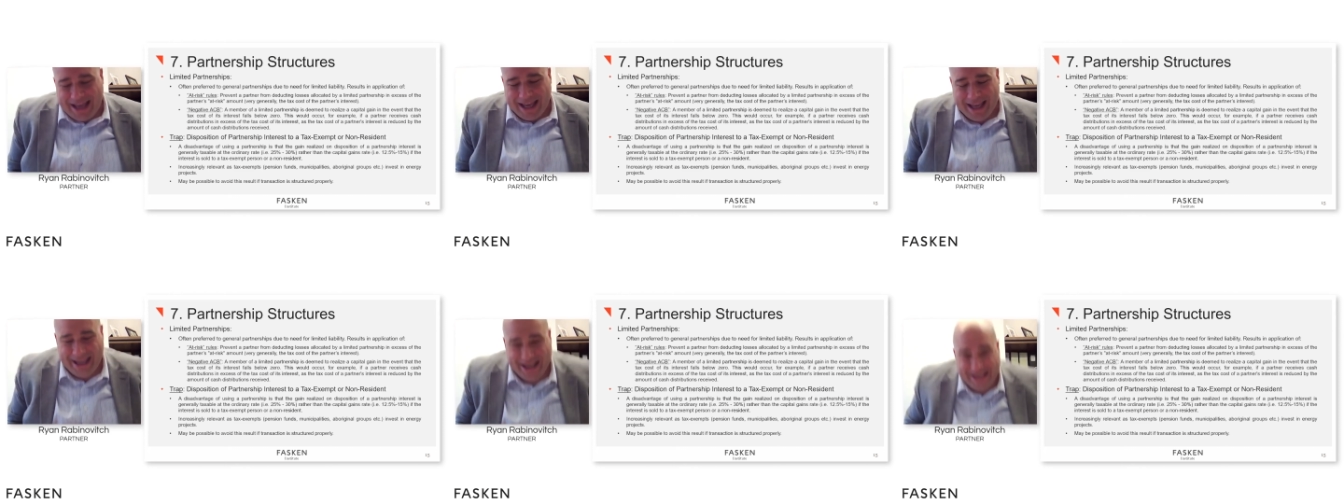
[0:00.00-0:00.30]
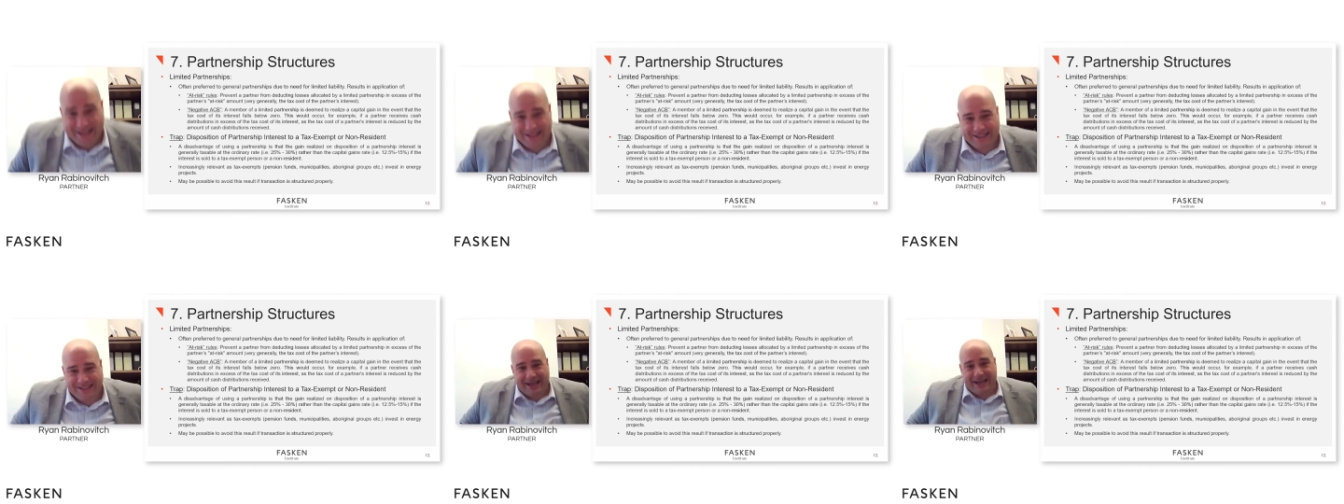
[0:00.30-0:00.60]

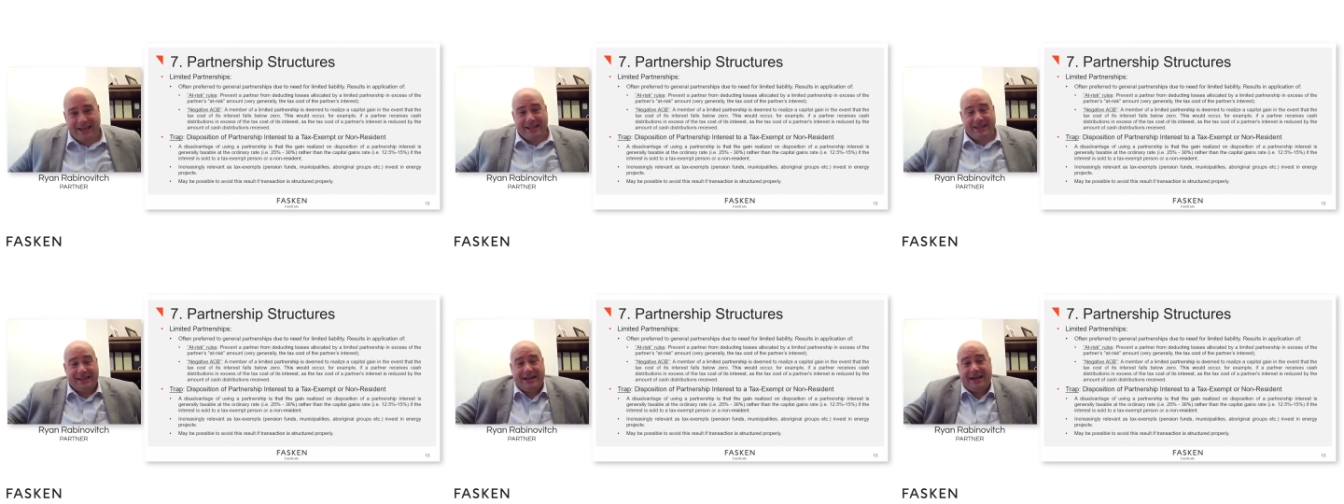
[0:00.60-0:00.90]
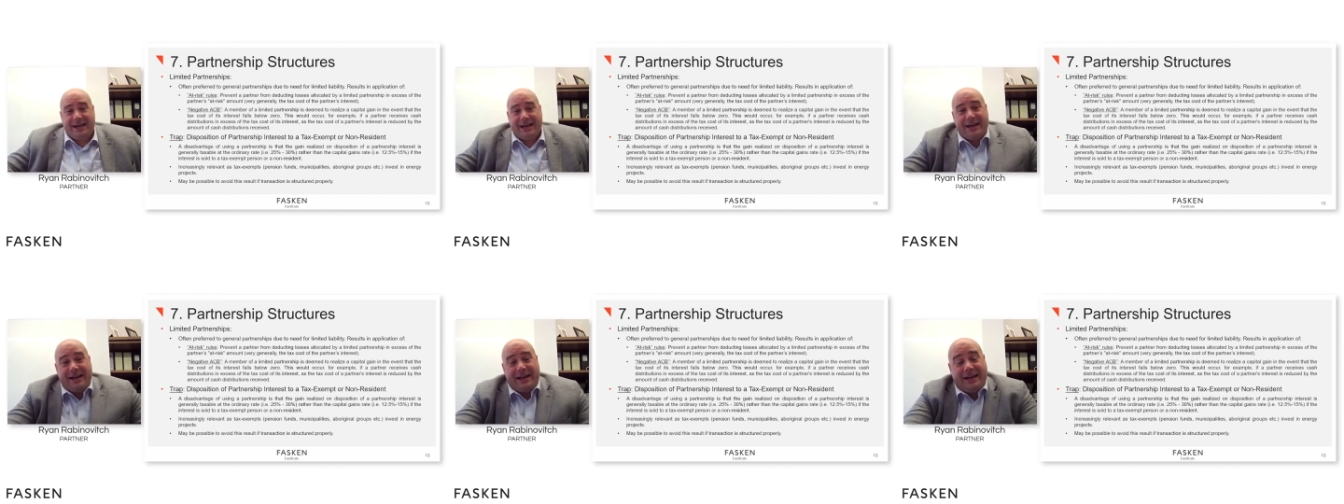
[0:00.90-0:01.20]
is
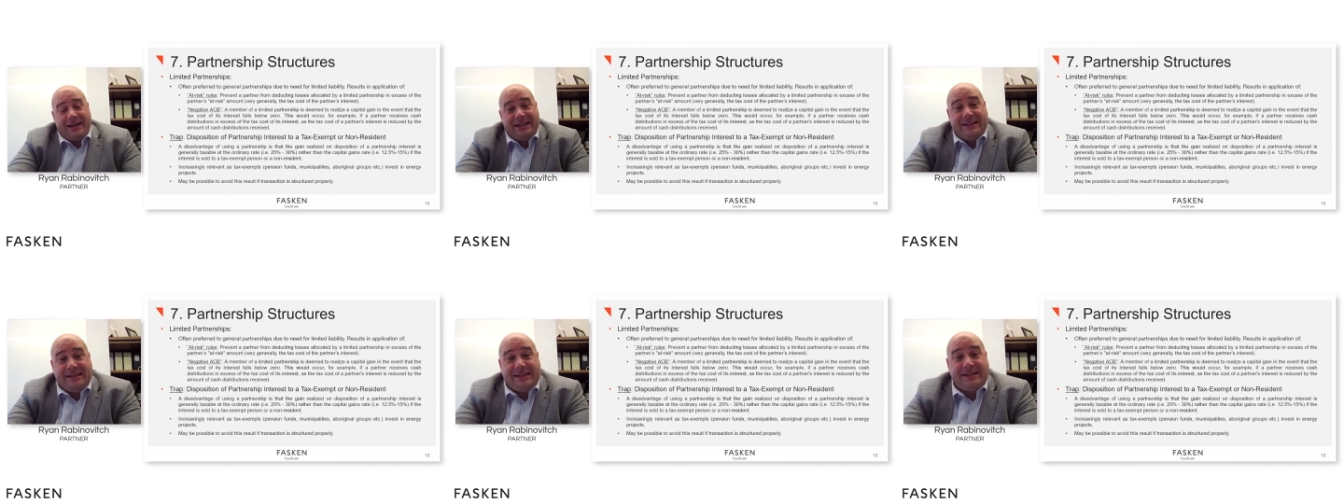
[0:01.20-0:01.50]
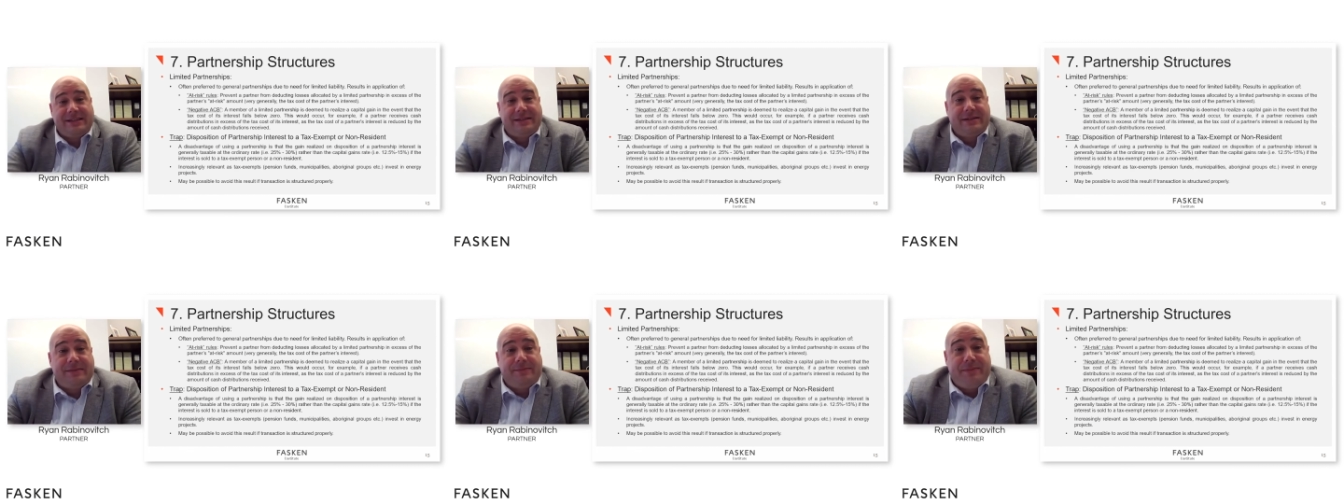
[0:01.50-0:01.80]
the
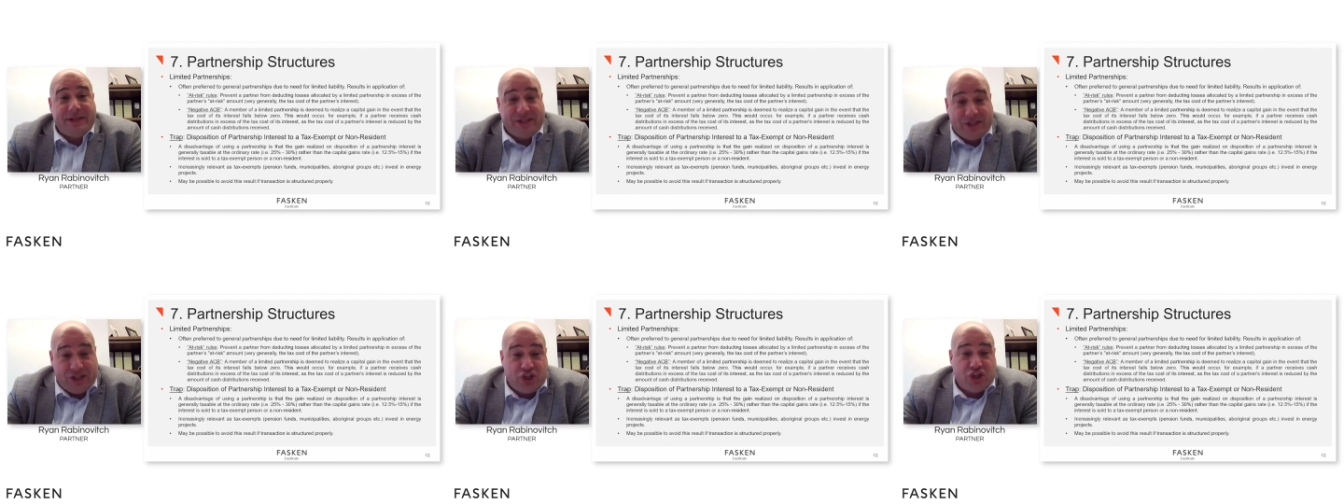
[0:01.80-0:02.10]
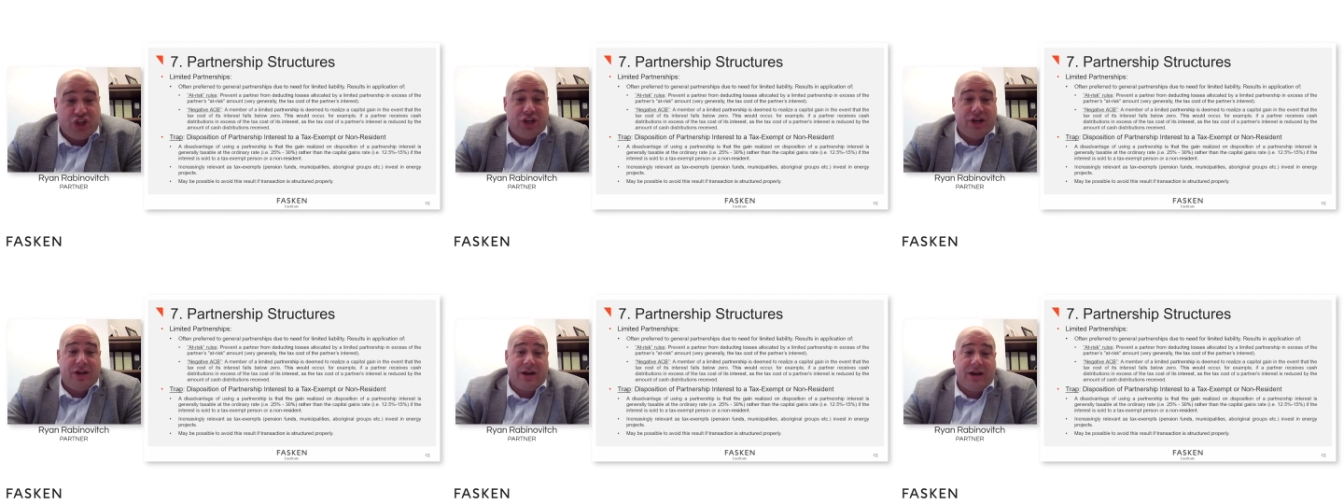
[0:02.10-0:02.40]

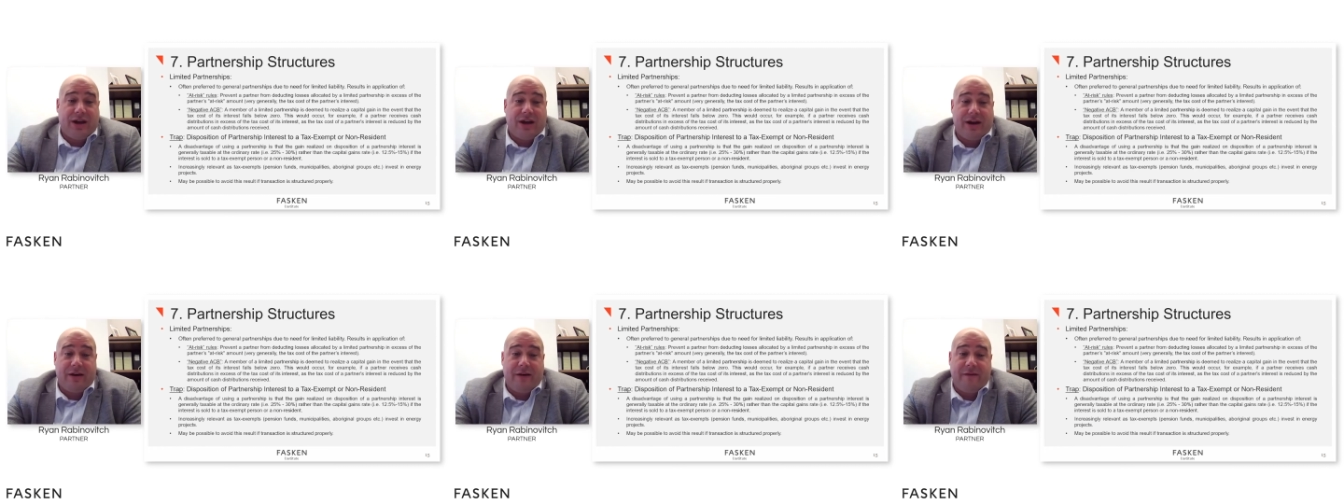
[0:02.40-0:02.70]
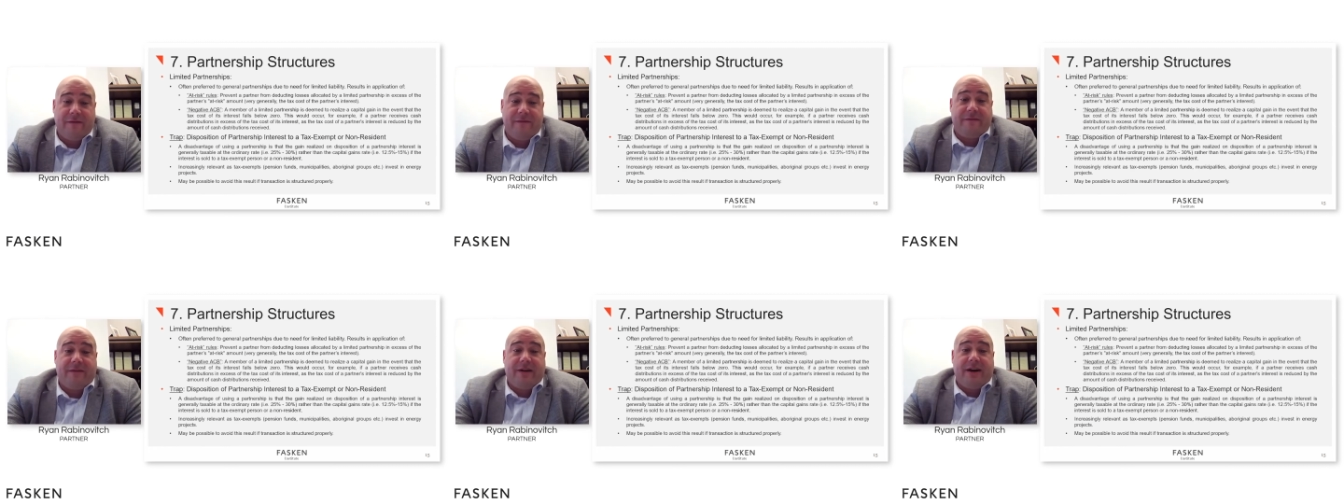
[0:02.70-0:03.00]
disposition
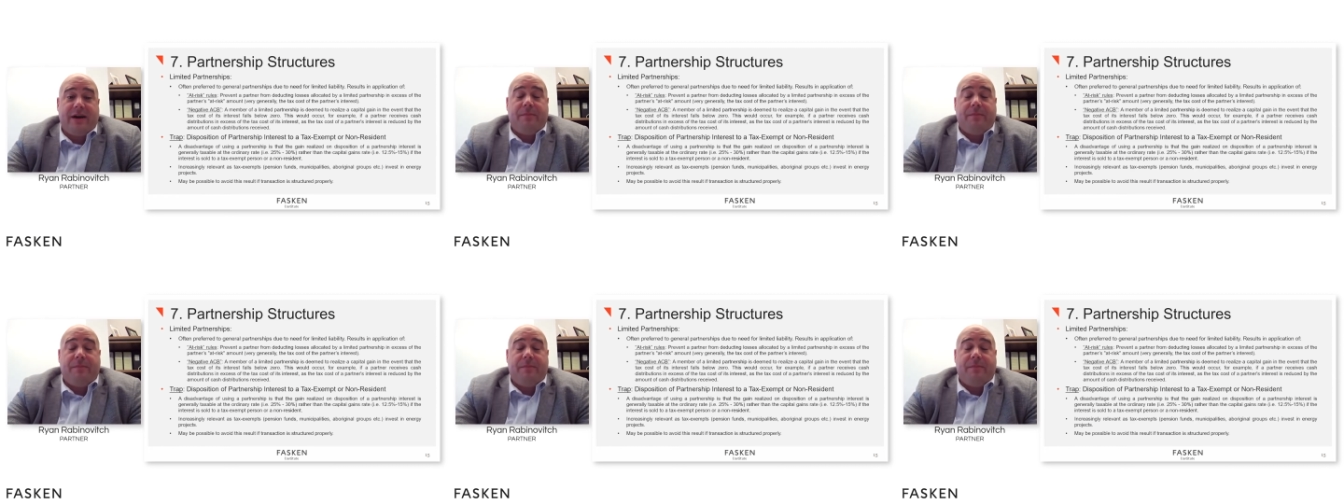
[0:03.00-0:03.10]
of